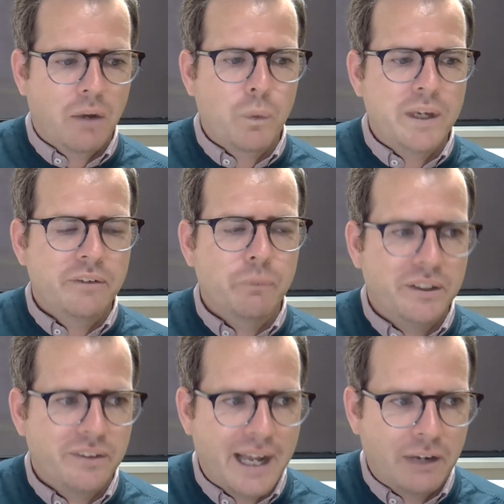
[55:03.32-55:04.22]
uh, we,
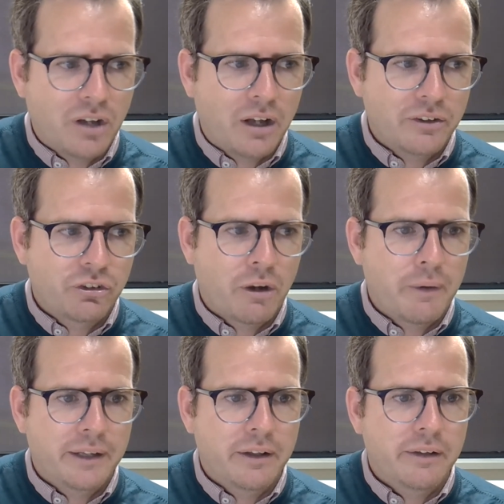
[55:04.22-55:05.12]
we our data is
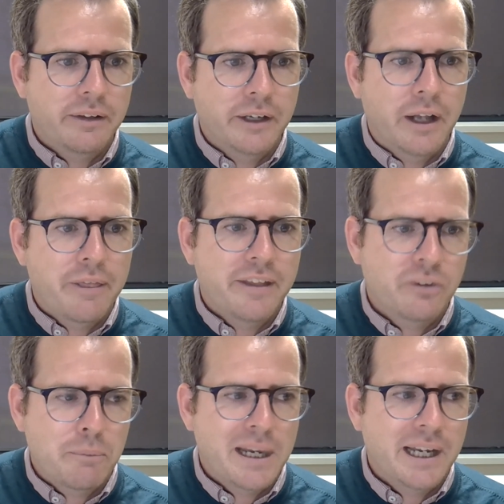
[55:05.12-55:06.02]
showing that you know
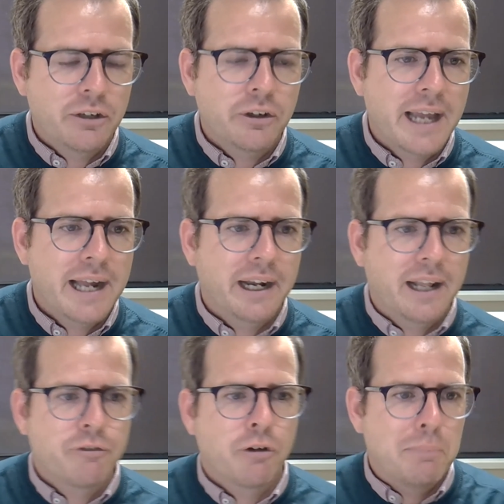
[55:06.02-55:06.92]
this would be a good
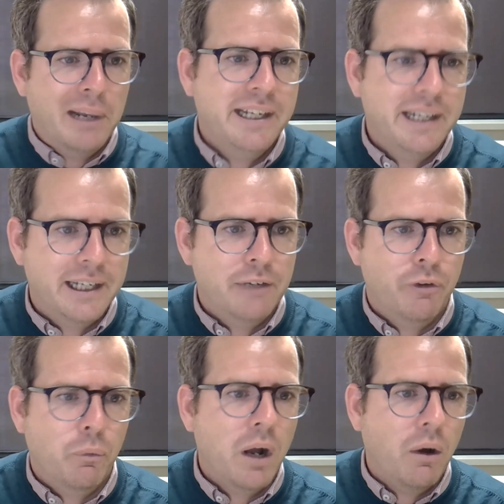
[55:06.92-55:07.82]
candidate for a blended
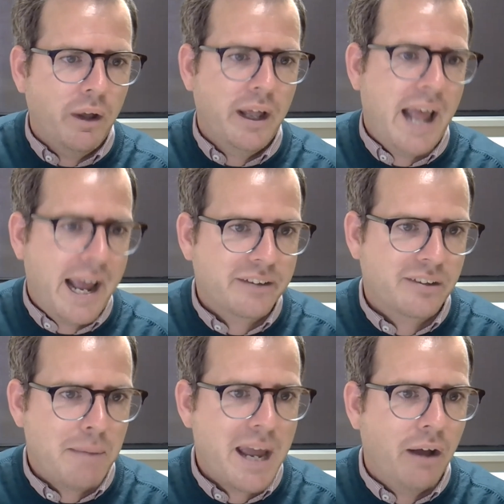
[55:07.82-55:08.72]
gift as well at uh,
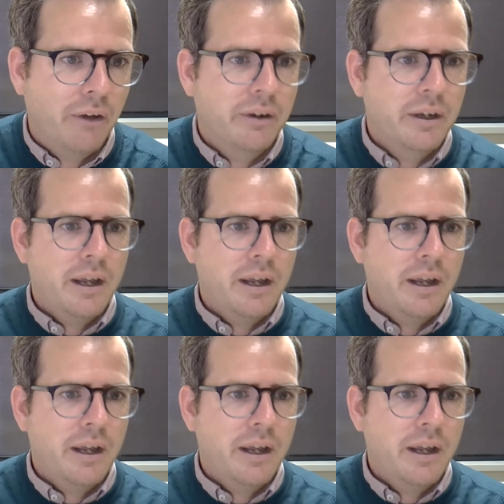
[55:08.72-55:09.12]
X amount.